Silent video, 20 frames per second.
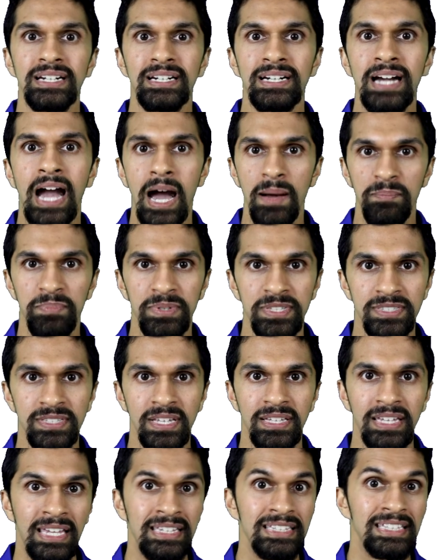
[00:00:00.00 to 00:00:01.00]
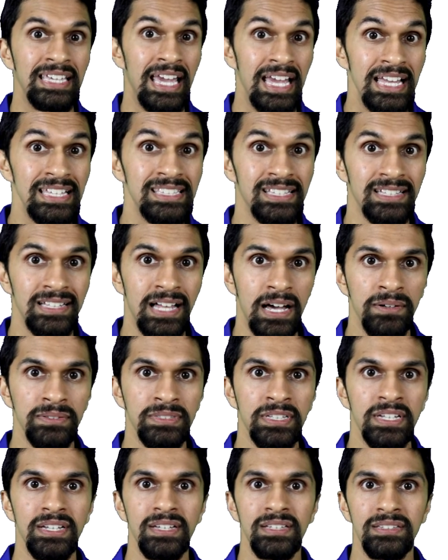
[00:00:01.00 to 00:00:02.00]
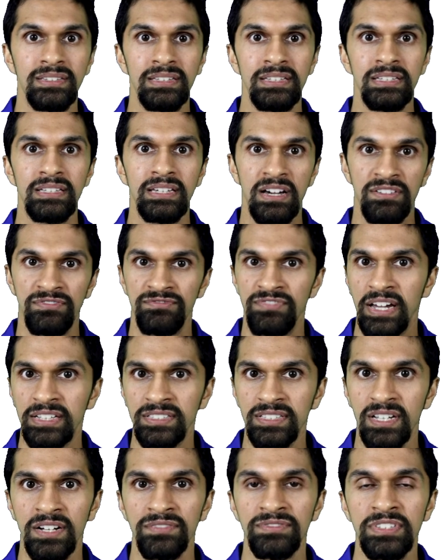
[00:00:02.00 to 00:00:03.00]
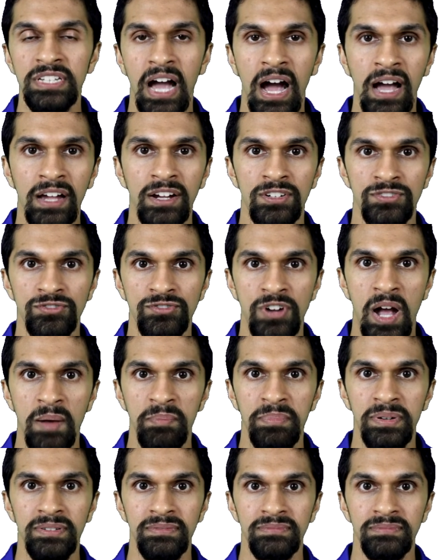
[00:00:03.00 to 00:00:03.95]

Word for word: compensate and cancel out the effect of the IR drop